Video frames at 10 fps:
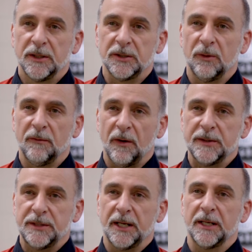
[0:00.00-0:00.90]
So we've
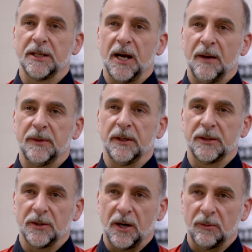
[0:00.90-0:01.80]
always taken time
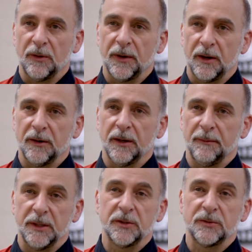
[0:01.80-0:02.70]
to talk with our
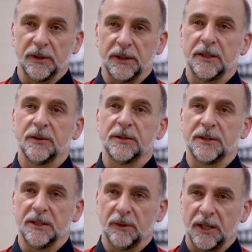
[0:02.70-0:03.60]
um, industry leaders
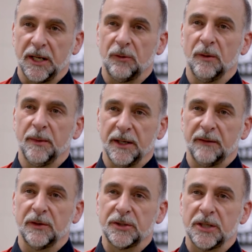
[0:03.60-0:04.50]
and see what kind of equipment they
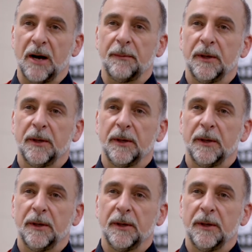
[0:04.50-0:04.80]
have in their shop